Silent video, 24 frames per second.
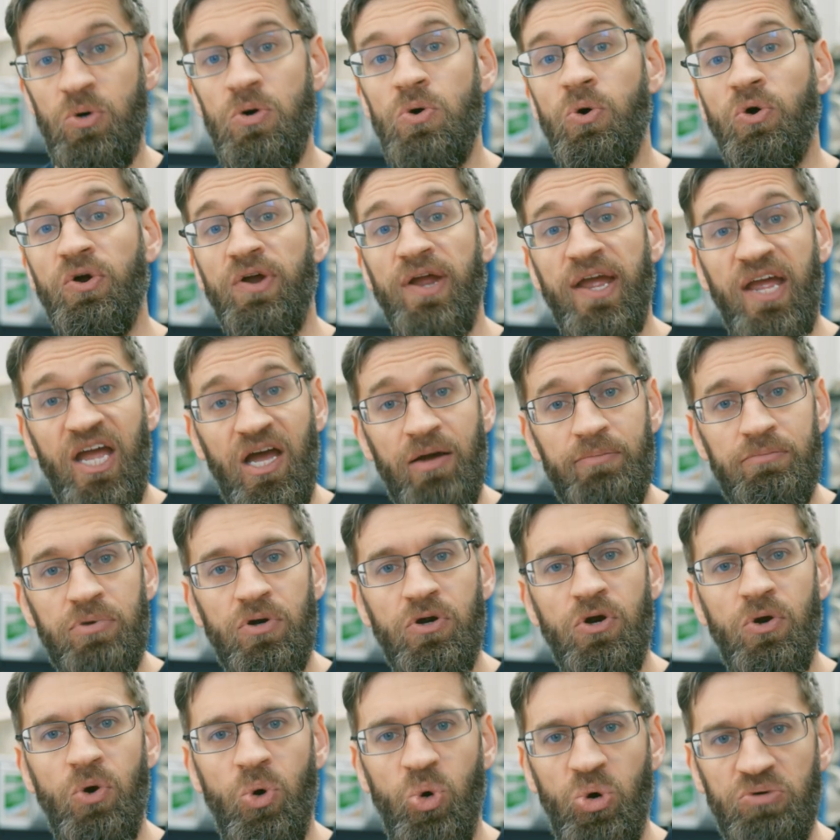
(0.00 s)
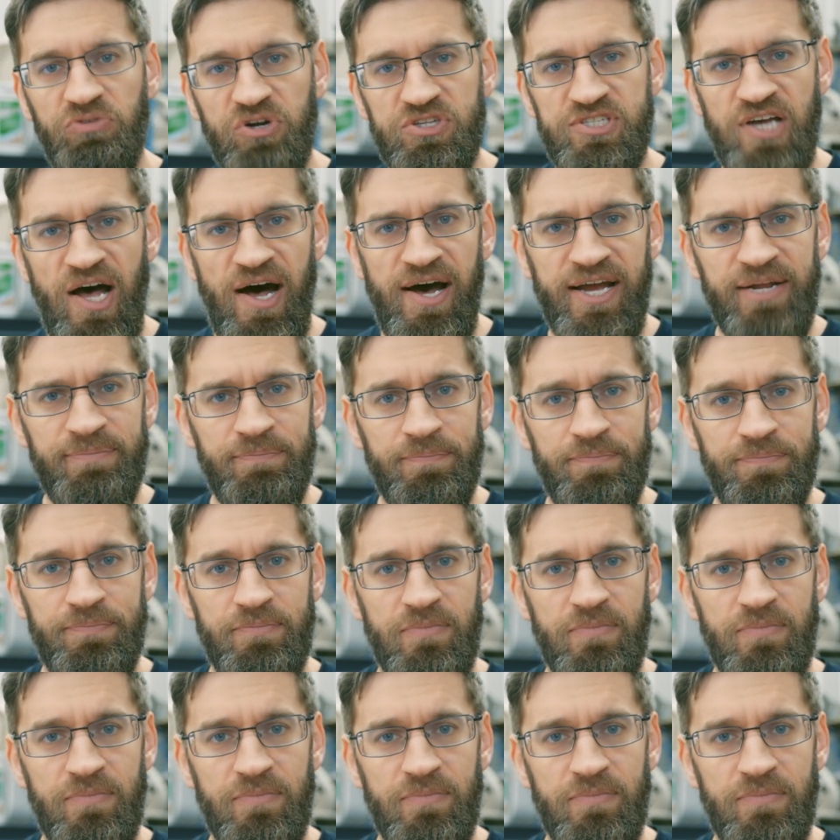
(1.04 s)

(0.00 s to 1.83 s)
or amber over time.